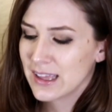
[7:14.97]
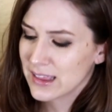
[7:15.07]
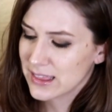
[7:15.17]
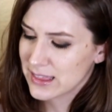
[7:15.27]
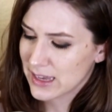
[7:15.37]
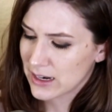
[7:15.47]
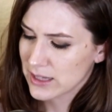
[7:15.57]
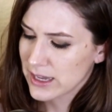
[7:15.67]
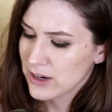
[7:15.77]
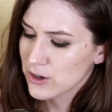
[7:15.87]
There
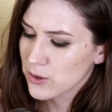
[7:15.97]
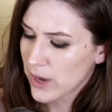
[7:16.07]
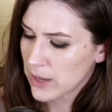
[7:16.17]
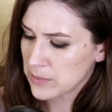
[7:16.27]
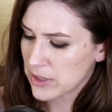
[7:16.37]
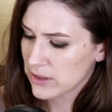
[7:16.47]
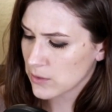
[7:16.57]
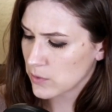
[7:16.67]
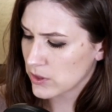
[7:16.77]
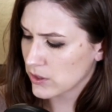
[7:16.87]
lay her grandmother
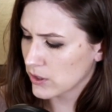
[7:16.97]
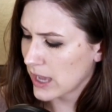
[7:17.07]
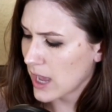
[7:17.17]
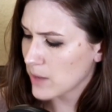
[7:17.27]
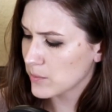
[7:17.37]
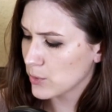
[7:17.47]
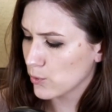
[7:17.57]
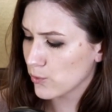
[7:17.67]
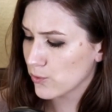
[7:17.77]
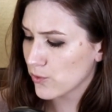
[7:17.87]
with her cap
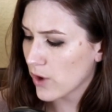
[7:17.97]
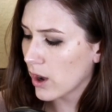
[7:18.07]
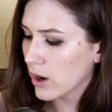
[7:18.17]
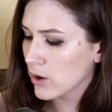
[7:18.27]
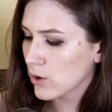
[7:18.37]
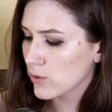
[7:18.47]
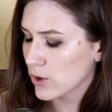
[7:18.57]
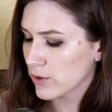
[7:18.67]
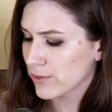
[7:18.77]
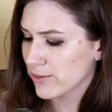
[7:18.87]
pulled far over
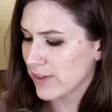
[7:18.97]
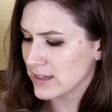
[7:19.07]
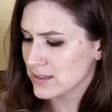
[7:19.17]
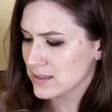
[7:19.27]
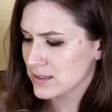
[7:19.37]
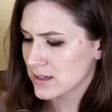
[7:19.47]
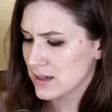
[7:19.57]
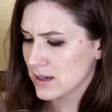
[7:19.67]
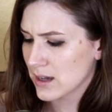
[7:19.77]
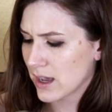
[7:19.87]
her face
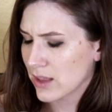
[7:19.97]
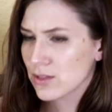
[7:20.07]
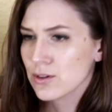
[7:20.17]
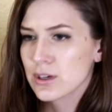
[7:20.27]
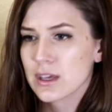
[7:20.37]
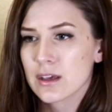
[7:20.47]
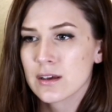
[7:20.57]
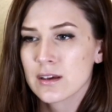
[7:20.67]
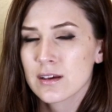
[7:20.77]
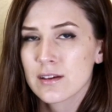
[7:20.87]
and
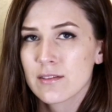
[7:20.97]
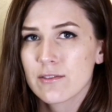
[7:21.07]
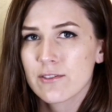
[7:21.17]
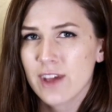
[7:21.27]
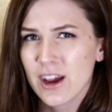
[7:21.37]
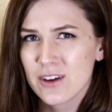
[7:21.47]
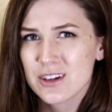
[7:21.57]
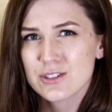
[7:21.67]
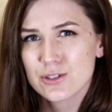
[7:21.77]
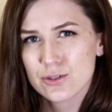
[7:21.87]
looking very
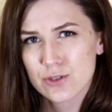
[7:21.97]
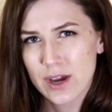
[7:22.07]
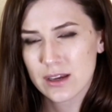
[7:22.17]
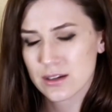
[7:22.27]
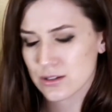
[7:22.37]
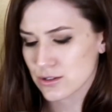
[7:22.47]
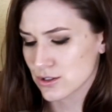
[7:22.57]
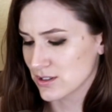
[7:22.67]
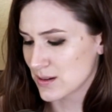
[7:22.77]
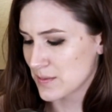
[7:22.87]
strange.
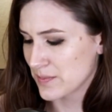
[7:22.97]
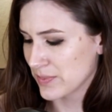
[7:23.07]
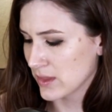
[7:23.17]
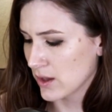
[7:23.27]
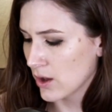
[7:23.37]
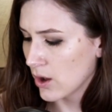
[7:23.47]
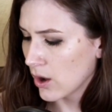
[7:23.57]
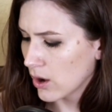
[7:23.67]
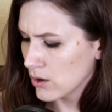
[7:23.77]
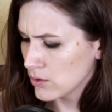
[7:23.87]

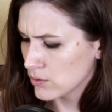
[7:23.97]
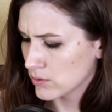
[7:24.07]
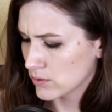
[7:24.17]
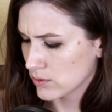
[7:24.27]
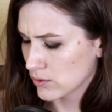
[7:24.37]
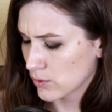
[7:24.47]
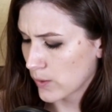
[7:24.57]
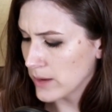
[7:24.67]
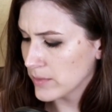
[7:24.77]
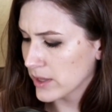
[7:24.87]
"Oh,
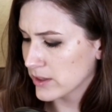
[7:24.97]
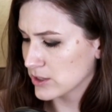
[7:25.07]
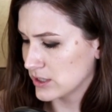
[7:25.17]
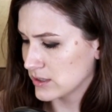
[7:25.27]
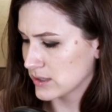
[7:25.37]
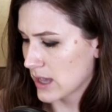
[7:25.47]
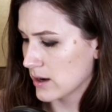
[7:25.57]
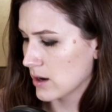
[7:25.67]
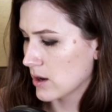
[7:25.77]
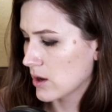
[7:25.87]
grandmother," she
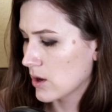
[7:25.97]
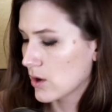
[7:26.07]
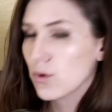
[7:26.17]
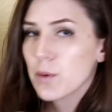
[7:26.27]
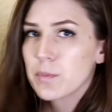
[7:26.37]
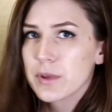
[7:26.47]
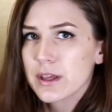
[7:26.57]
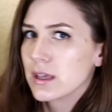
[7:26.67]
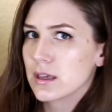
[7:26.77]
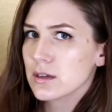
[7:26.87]
said, "what big
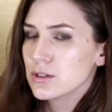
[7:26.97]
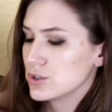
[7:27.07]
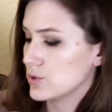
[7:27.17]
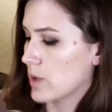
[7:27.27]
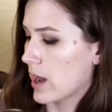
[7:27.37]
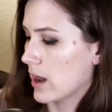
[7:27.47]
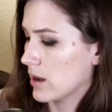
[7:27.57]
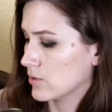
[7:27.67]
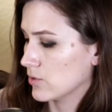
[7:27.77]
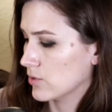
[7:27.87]
ears you have."